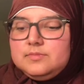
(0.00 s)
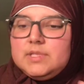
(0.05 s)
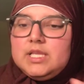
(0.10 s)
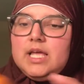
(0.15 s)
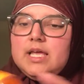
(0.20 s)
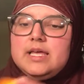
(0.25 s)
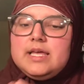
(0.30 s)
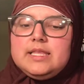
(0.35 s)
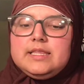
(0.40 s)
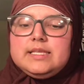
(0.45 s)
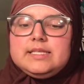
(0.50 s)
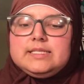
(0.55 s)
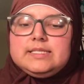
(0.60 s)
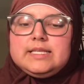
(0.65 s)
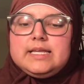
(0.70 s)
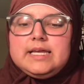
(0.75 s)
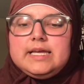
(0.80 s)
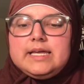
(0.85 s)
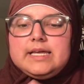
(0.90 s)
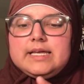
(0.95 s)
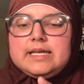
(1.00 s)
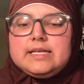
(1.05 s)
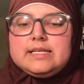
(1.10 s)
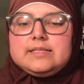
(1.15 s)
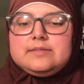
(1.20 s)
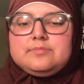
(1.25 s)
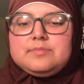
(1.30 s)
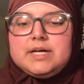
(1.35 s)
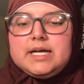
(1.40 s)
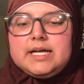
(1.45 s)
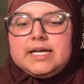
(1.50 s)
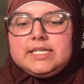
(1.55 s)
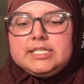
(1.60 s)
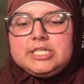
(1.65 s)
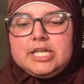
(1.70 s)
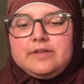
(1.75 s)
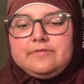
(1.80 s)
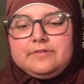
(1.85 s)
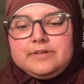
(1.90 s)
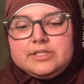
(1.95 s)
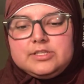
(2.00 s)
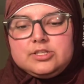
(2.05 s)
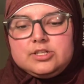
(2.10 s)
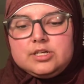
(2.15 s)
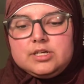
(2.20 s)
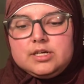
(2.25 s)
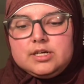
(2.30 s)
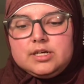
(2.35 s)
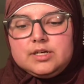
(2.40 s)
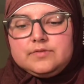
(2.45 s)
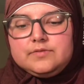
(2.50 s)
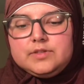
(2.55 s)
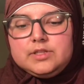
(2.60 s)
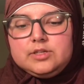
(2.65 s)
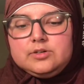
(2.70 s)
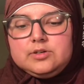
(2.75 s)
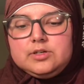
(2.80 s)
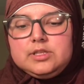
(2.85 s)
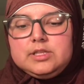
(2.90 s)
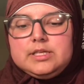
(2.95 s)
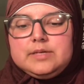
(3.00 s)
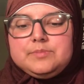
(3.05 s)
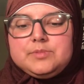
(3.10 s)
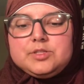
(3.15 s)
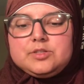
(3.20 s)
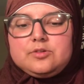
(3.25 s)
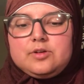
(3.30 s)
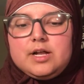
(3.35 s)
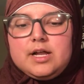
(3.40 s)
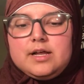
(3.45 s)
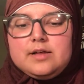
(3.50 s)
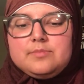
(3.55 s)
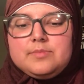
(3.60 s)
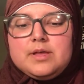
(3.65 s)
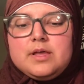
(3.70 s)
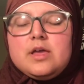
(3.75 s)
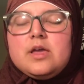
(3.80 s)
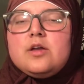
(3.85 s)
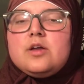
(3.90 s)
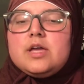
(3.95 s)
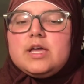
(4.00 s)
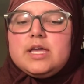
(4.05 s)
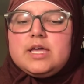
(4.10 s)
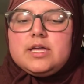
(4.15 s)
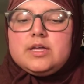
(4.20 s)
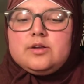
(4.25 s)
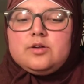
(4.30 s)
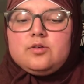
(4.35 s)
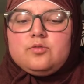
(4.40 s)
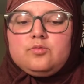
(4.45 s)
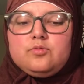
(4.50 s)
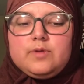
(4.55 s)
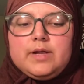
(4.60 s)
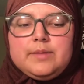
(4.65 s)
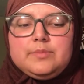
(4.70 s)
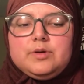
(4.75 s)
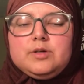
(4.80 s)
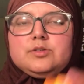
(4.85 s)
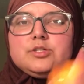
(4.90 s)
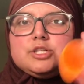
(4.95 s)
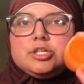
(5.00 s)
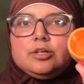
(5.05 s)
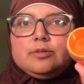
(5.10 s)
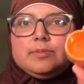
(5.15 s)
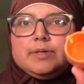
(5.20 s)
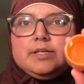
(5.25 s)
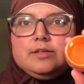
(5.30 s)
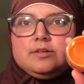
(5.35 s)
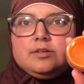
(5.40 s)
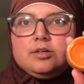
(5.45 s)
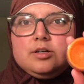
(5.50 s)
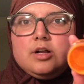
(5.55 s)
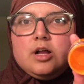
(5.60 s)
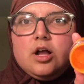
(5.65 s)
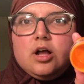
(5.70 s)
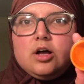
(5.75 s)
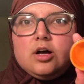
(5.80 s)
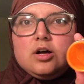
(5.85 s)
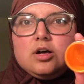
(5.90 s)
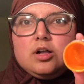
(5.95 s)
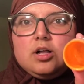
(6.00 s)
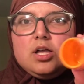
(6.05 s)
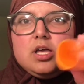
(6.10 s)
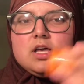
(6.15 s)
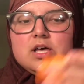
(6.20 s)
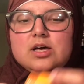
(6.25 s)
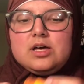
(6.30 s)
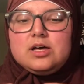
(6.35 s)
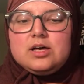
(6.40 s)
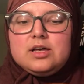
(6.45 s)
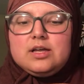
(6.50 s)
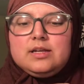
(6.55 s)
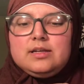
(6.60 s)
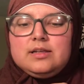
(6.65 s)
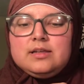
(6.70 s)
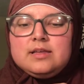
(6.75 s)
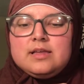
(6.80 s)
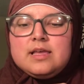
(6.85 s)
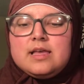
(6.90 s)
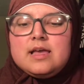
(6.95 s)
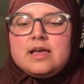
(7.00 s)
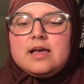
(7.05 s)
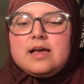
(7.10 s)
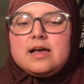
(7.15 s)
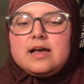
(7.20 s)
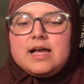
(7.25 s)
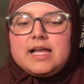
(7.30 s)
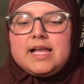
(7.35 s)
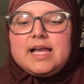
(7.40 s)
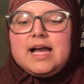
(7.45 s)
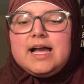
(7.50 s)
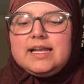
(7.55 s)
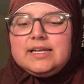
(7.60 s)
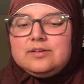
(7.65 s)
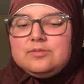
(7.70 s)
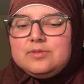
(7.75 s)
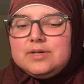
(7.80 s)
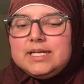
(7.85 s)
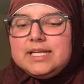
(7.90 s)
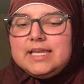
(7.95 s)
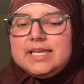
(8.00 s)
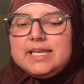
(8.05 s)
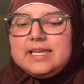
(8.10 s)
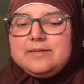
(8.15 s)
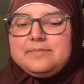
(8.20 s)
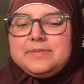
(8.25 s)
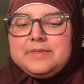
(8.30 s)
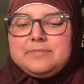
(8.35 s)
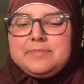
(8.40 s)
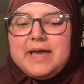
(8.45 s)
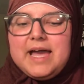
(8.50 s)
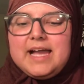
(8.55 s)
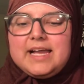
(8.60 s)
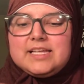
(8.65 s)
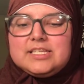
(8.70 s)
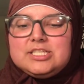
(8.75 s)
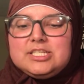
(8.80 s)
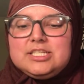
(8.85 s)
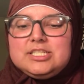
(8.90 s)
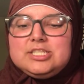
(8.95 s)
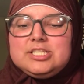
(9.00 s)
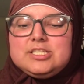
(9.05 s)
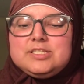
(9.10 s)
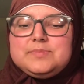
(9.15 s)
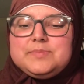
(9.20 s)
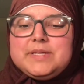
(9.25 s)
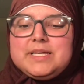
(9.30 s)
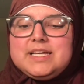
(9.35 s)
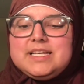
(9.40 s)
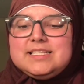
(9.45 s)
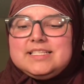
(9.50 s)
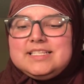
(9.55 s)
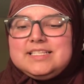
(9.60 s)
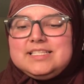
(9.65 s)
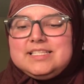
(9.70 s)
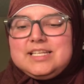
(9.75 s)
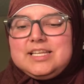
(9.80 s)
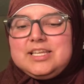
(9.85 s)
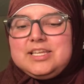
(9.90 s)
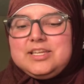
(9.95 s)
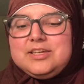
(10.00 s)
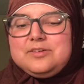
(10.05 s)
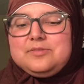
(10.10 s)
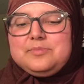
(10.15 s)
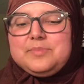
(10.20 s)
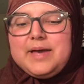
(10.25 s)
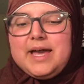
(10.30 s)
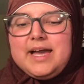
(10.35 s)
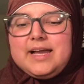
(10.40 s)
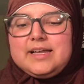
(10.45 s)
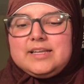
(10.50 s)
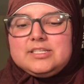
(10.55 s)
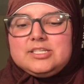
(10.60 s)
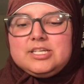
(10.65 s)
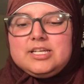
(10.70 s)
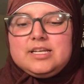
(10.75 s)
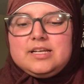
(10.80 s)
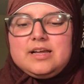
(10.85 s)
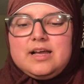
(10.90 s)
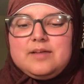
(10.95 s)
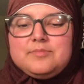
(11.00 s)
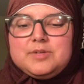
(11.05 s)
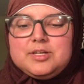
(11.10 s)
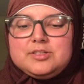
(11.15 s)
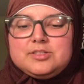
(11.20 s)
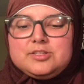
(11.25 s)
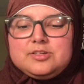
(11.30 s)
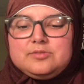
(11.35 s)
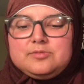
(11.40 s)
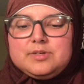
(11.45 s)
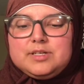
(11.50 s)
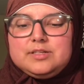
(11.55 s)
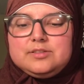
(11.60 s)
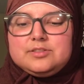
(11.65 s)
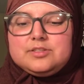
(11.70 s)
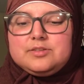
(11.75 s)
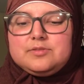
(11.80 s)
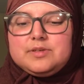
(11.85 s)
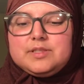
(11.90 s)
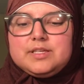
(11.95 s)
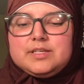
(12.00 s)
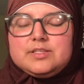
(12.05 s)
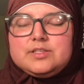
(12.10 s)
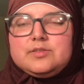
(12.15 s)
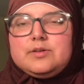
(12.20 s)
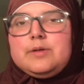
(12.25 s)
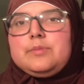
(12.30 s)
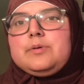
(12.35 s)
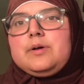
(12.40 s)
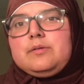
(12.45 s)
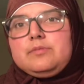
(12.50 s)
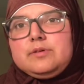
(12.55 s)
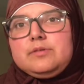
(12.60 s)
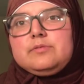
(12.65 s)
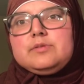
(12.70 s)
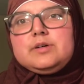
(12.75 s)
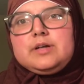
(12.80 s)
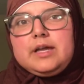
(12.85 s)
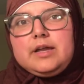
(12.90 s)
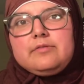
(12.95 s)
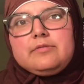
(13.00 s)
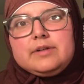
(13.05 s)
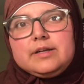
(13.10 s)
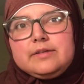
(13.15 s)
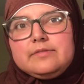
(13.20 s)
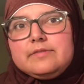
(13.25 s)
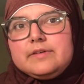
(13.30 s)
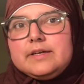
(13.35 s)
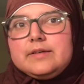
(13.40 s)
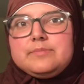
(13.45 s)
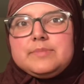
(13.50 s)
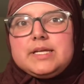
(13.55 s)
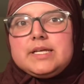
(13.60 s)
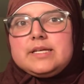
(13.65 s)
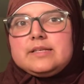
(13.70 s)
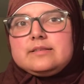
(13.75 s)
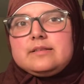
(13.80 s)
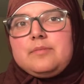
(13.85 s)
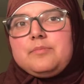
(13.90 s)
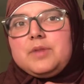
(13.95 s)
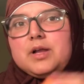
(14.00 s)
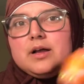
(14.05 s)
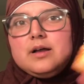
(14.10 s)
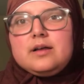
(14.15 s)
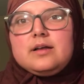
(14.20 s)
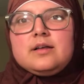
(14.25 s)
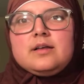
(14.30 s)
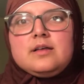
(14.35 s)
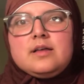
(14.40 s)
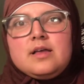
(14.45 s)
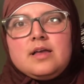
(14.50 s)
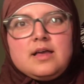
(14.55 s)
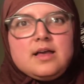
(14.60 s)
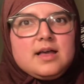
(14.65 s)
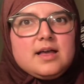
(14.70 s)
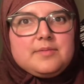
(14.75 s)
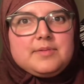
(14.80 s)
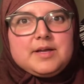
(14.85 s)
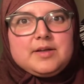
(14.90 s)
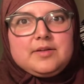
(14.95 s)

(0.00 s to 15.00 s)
And this is my Jeffree Star Velour Lip Scrub in Rainbow Sherbet. All good. I kind of want to keep the packaging just because it's a cute packaging. I'm not sure what I'll do with it, so I probably will get rid of it because I'm not about